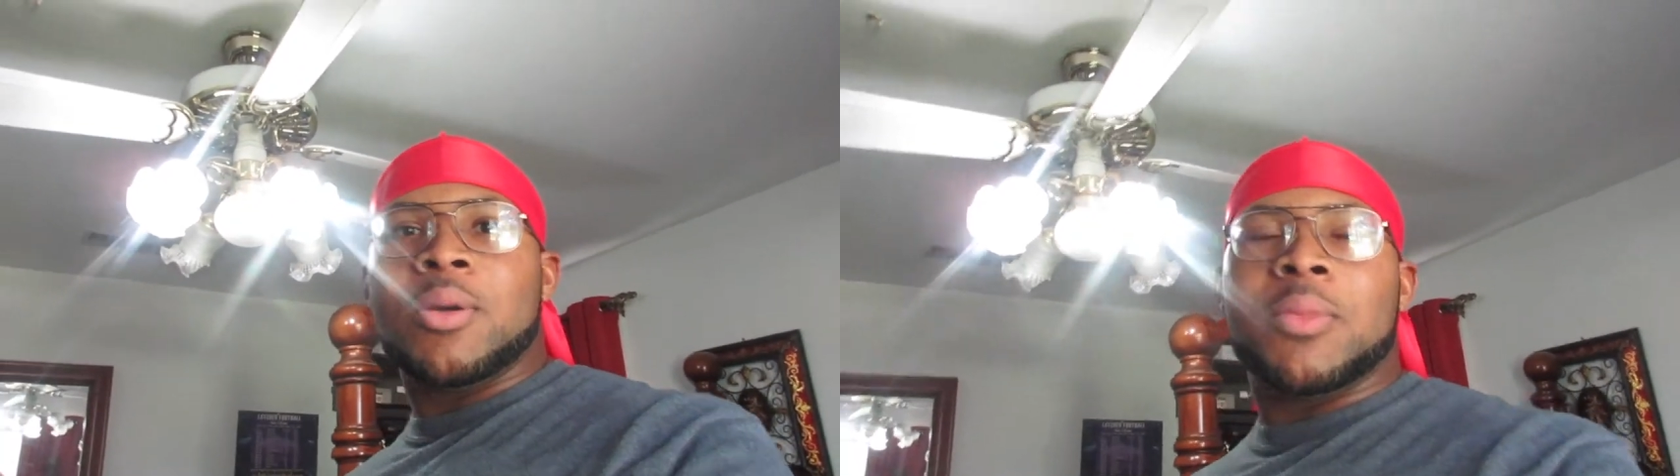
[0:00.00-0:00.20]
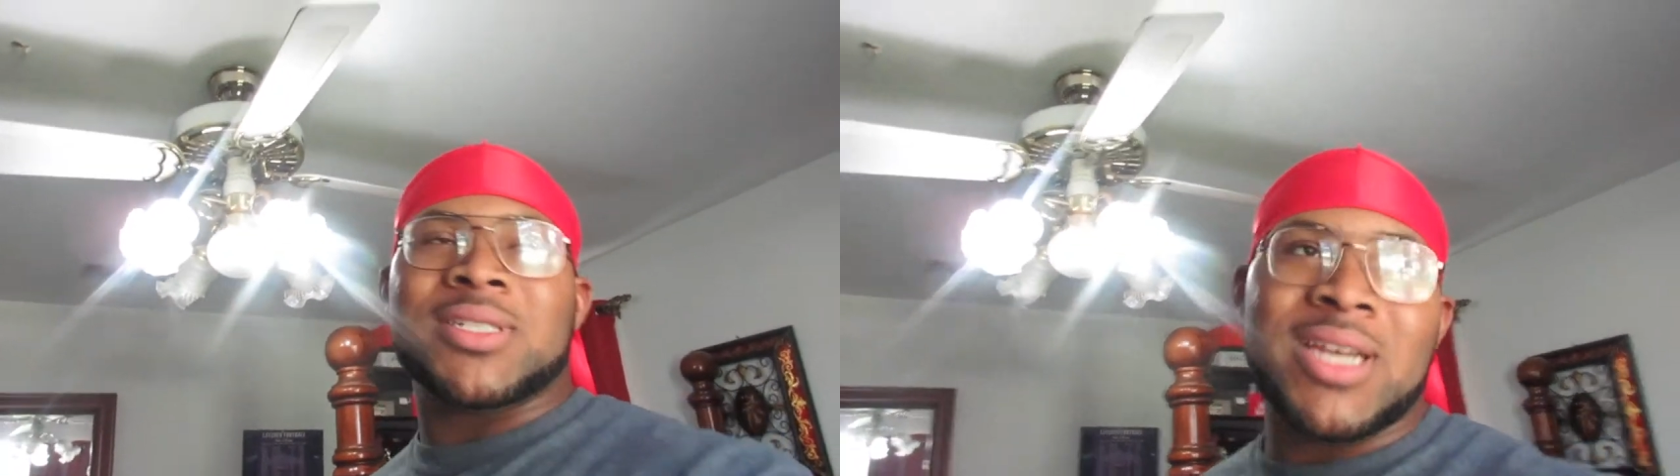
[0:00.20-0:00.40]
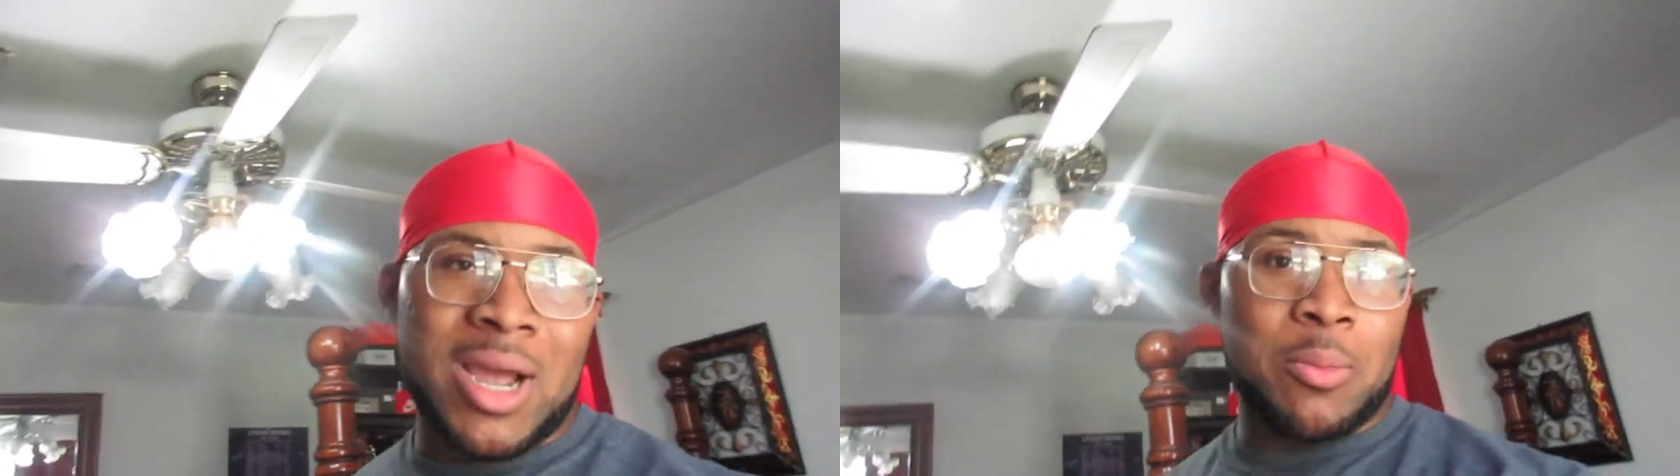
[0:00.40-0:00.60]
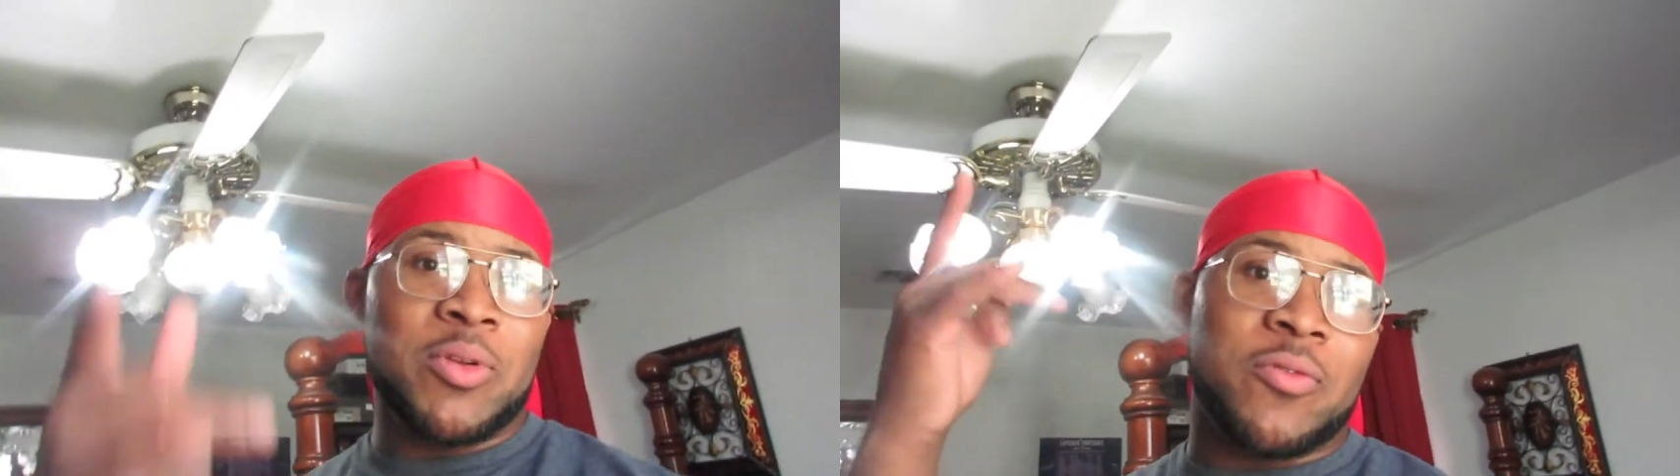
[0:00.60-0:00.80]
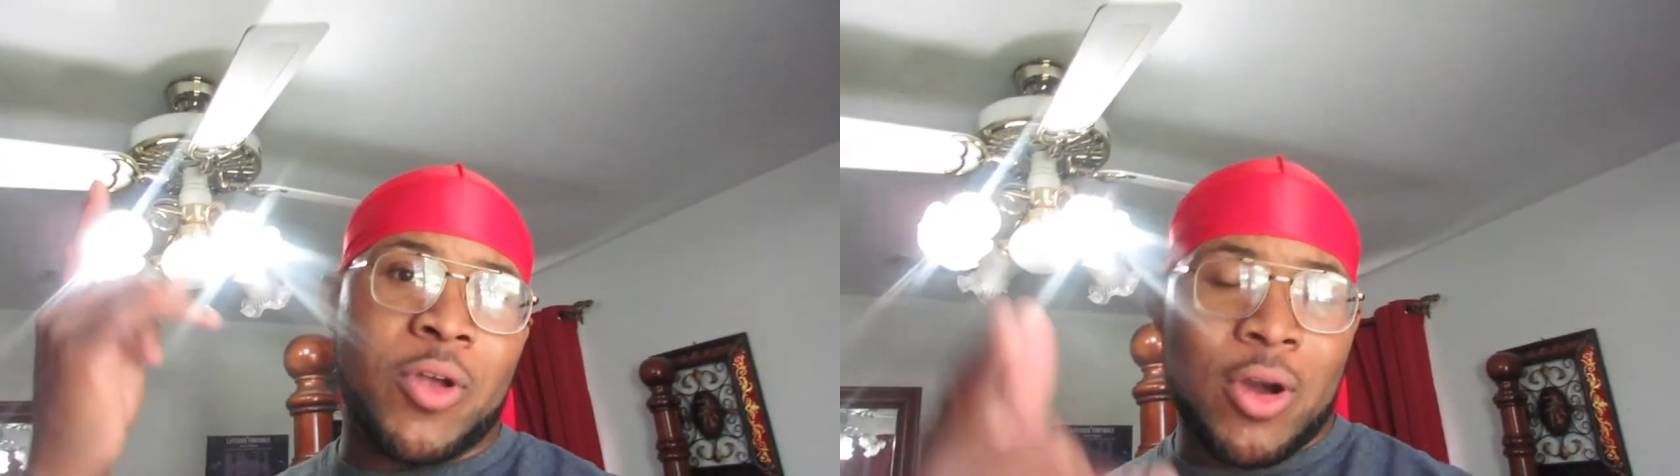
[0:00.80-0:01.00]
But yeah, I'll be
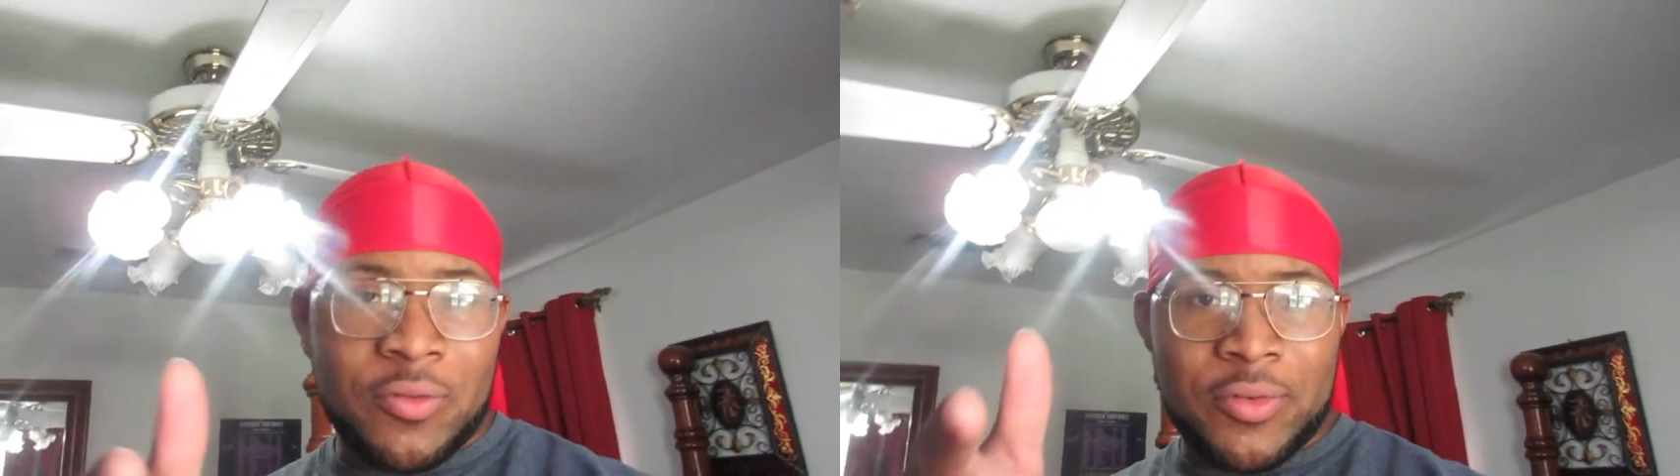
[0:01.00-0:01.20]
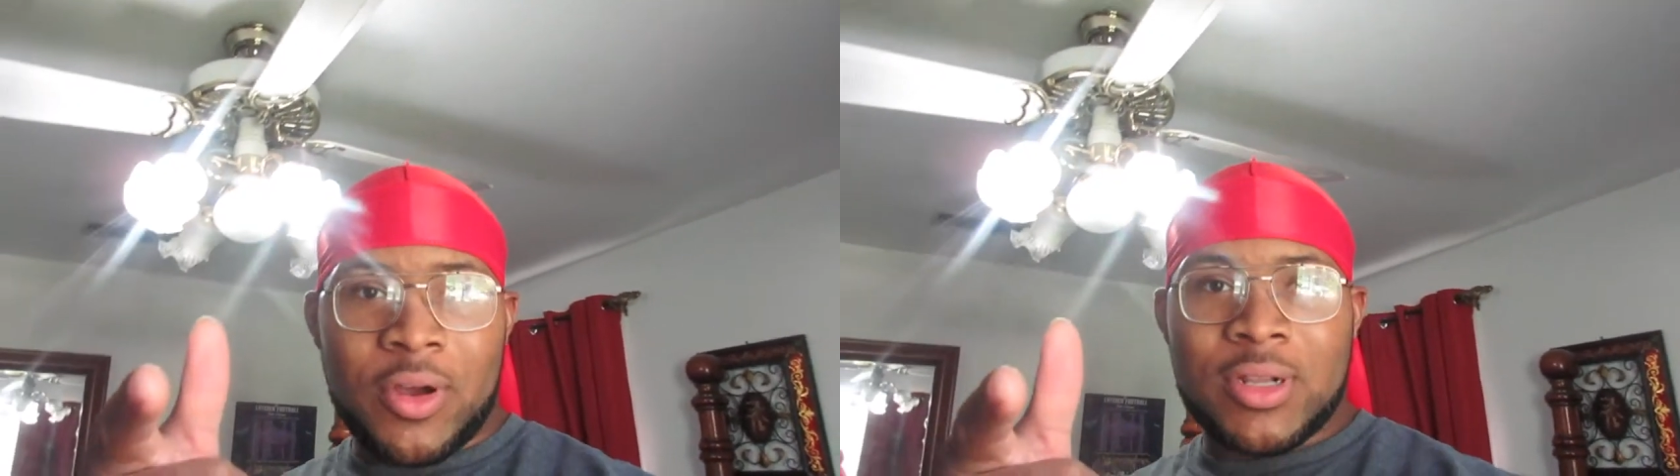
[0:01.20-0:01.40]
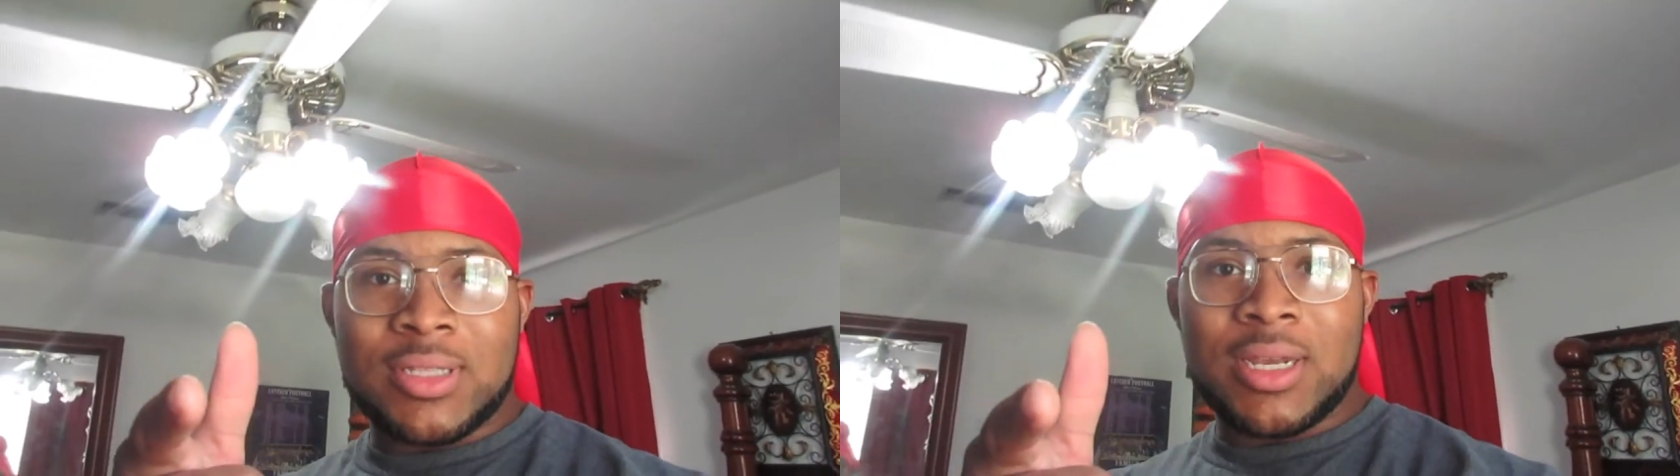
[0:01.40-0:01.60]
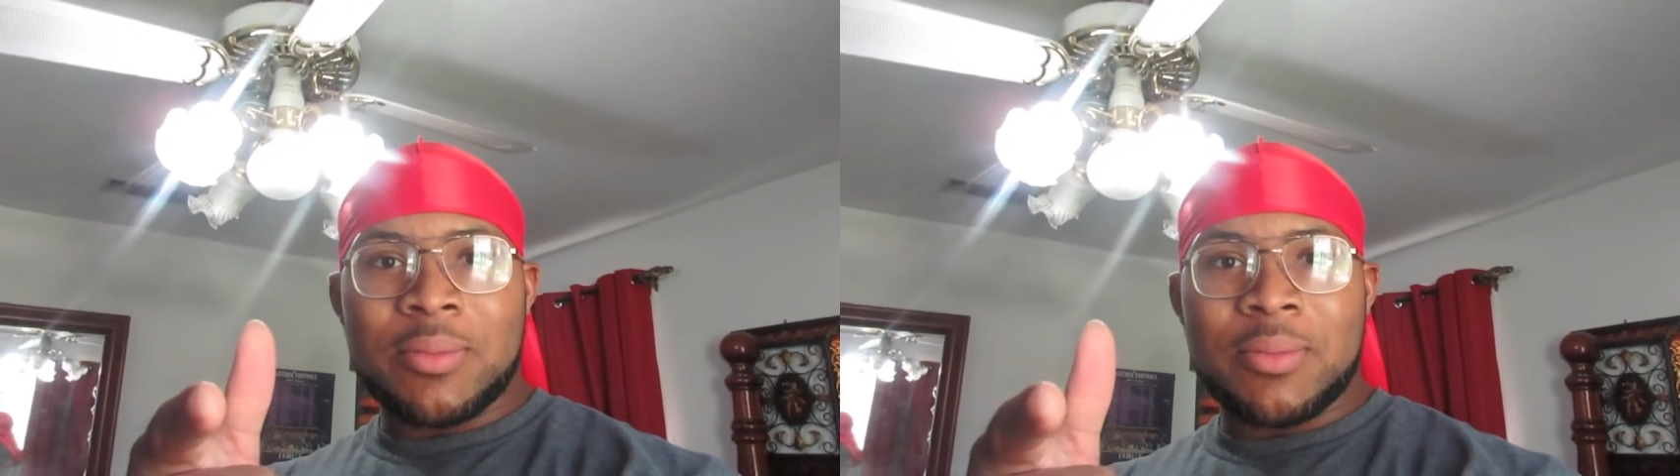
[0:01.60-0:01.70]
vlogging for y'all today,